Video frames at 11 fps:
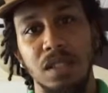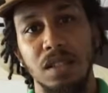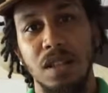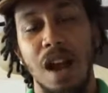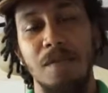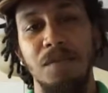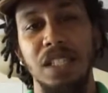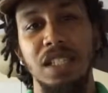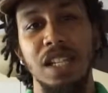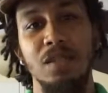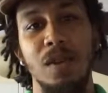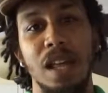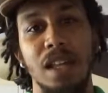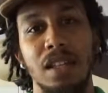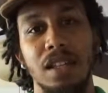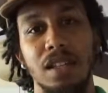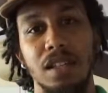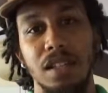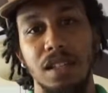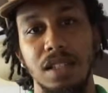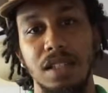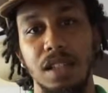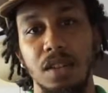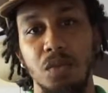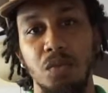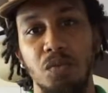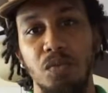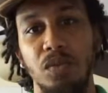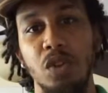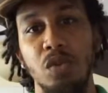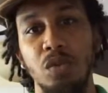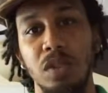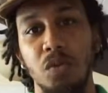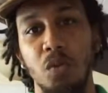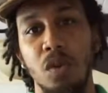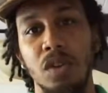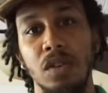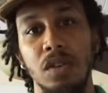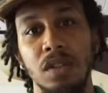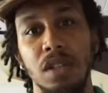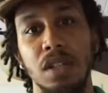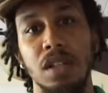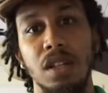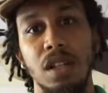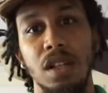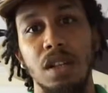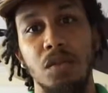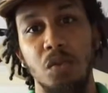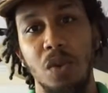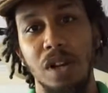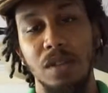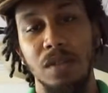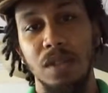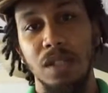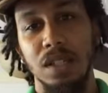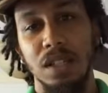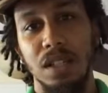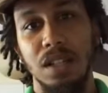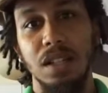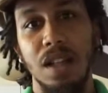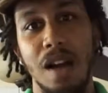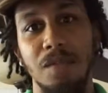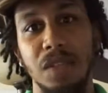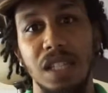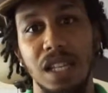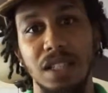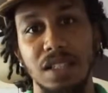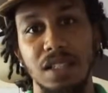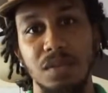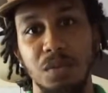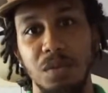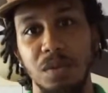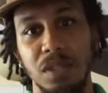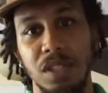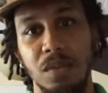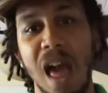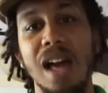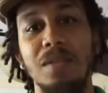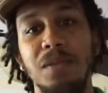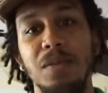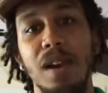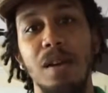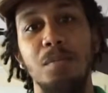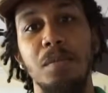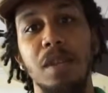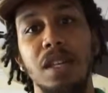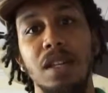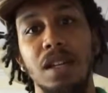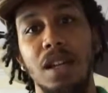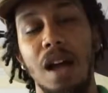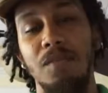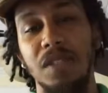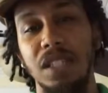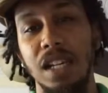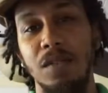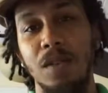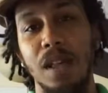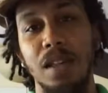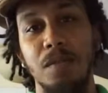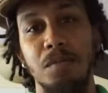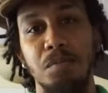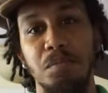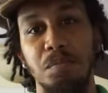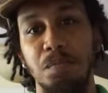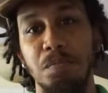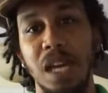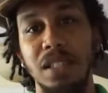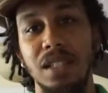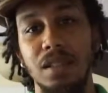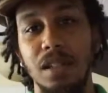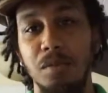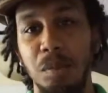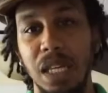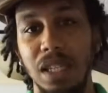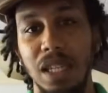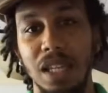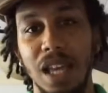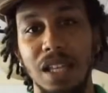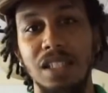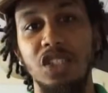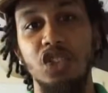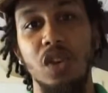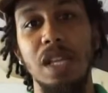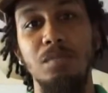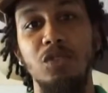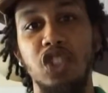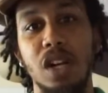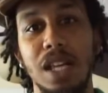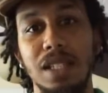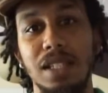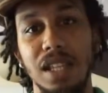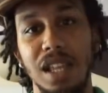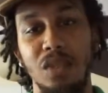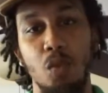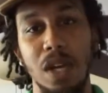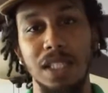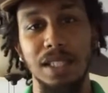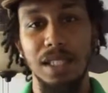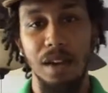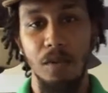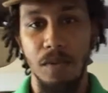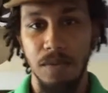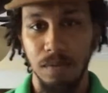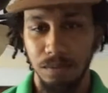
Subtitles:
Confidere is the root word where confidence derives from. Confidere basically meaning extreme trust in oneself.